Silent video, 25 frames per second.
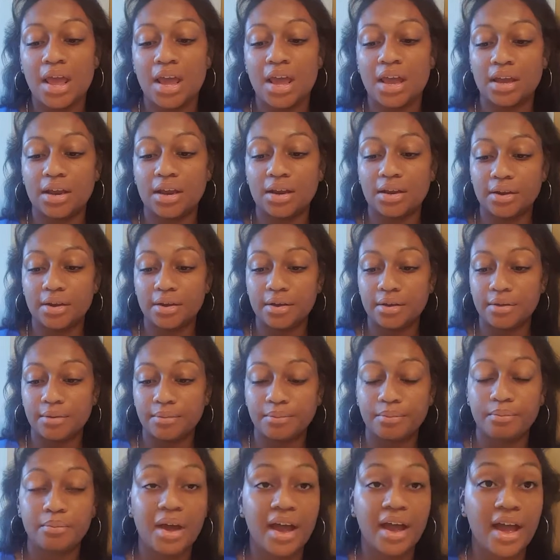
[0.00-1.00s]
And
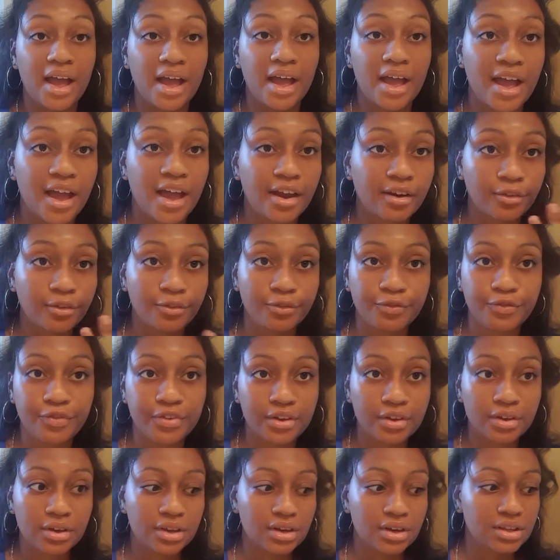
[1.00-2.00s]
I don't
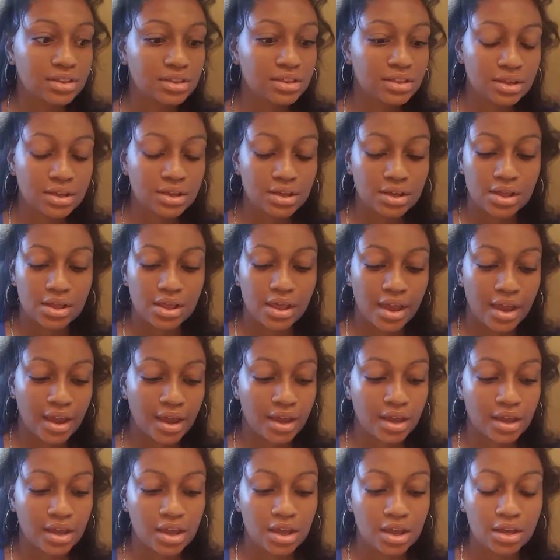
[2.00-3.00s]
feel anything,
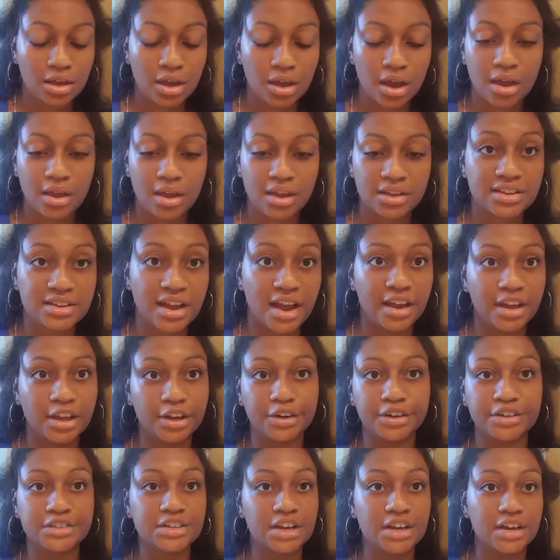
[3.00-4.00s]
like, it's not
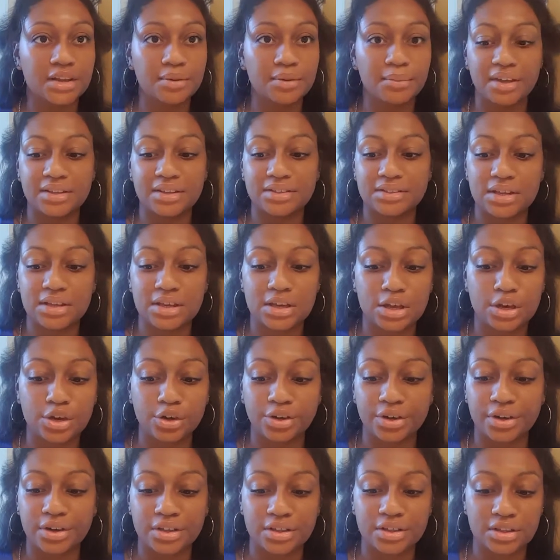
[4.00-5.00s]
irritating my skin
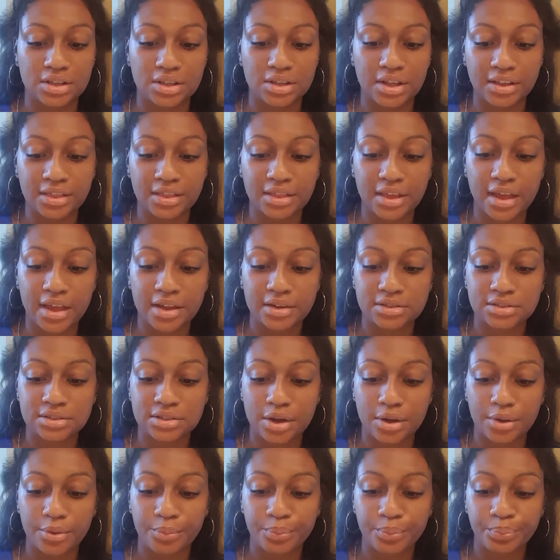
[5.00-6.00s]
or anything like that.
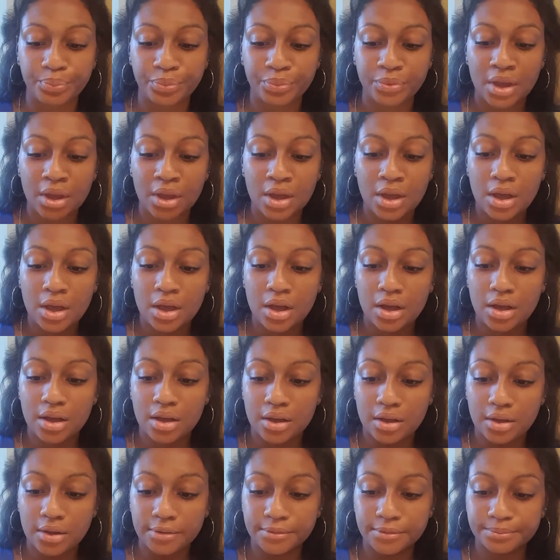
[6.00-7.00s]
So,
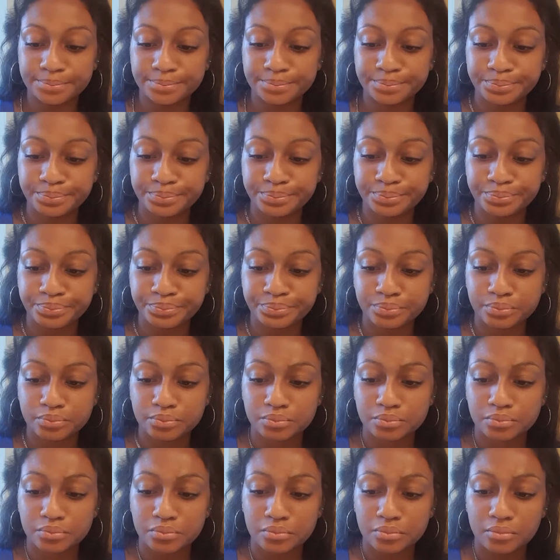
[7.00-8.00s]
the
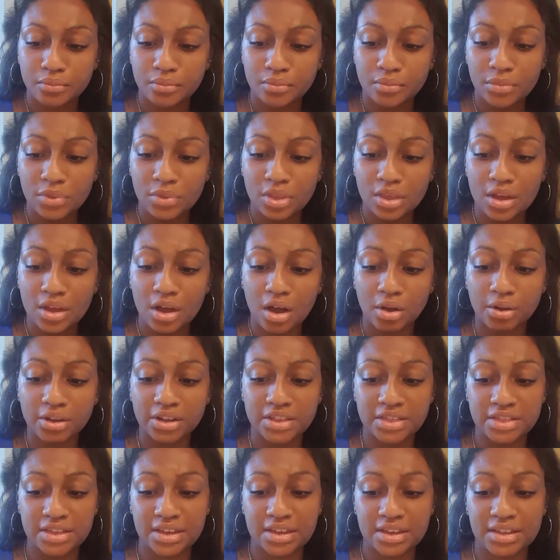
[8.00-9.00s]

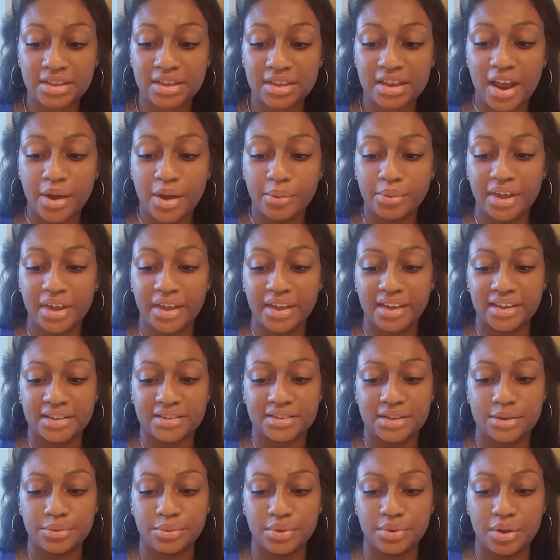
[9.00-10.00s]
only thing that I
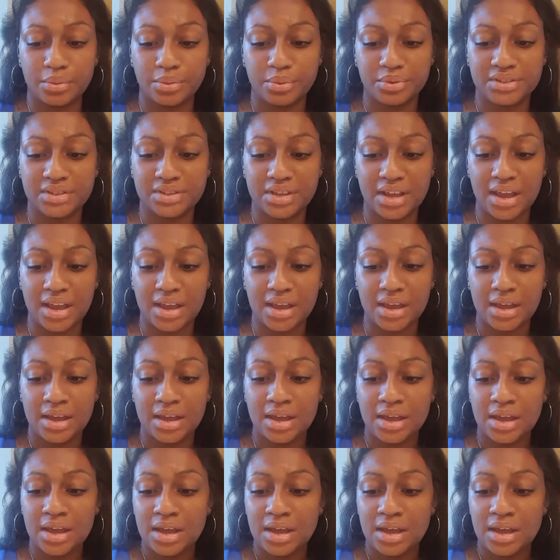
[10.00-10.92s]
would say